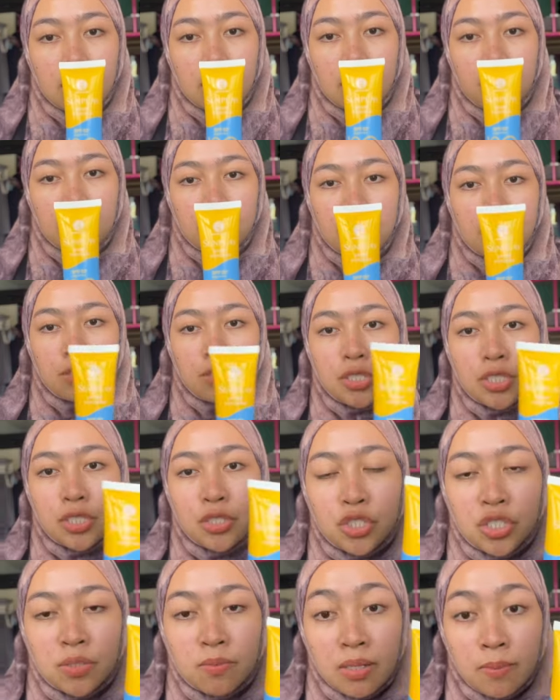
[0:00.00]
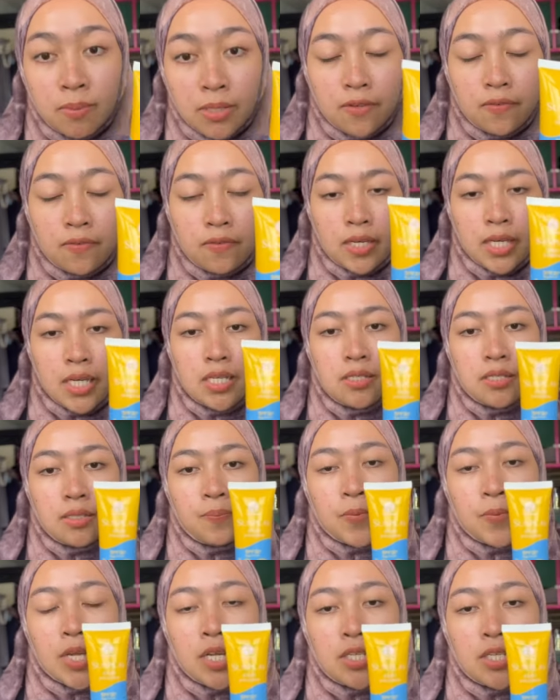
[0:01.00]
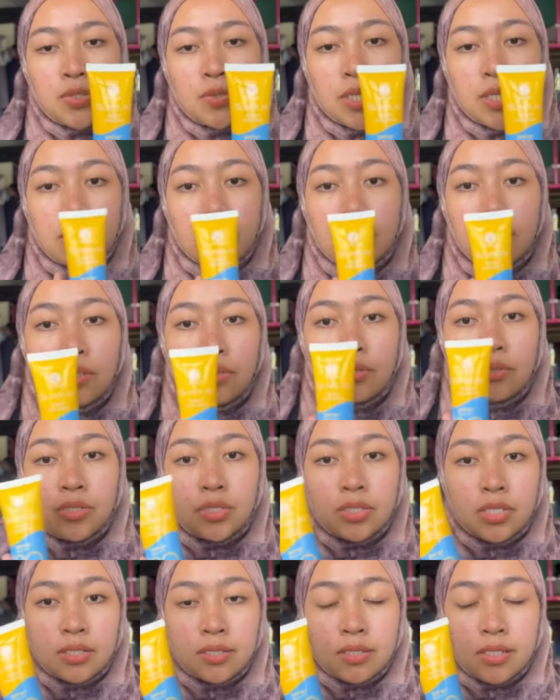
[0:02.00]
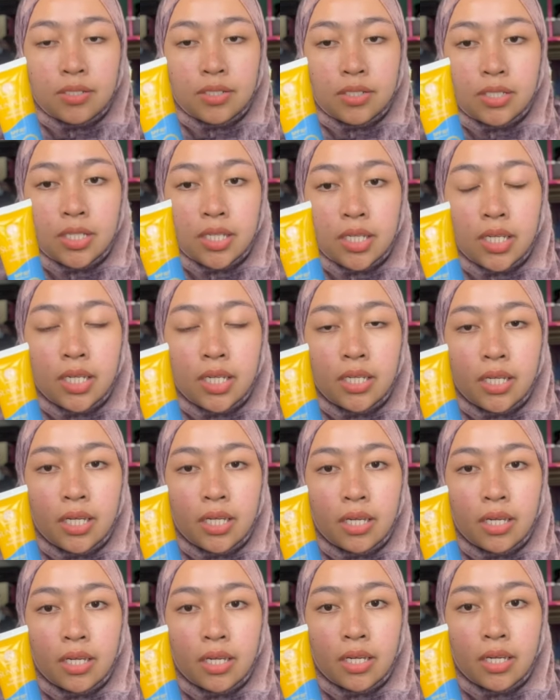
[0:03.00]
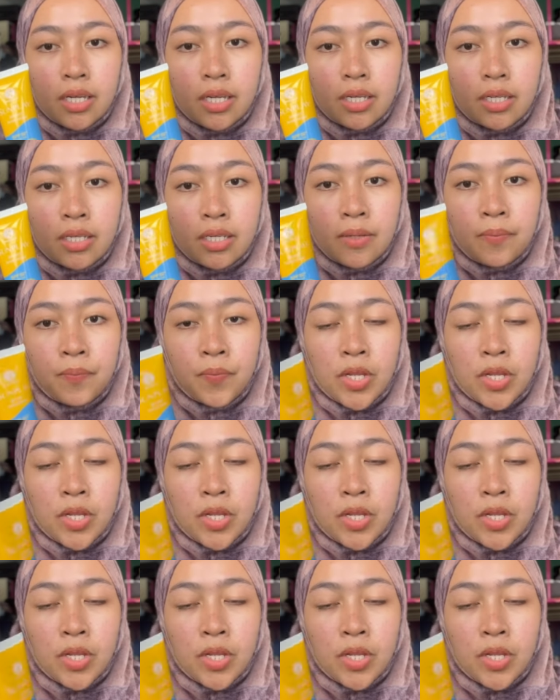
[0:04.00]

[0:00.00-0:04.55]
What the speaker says: It was introduced by my friends. So I started to use the sunscreen, and